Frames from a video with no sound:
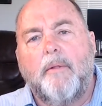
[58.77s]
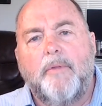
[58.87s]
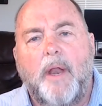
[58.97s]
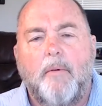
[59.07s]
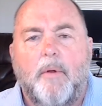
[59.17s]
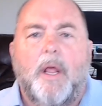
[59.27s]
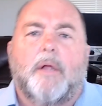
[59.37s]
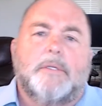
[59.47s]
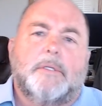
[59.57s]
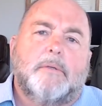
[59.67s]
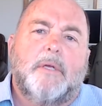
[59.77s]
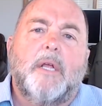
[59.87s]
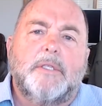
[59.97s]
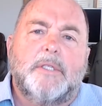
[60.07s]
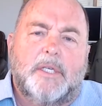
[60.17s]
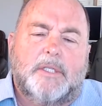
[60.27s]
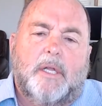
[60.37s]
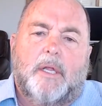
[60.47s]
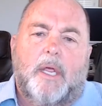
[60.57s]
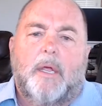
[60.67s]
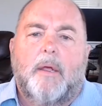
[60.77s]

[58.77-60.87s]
than anyone else consistently.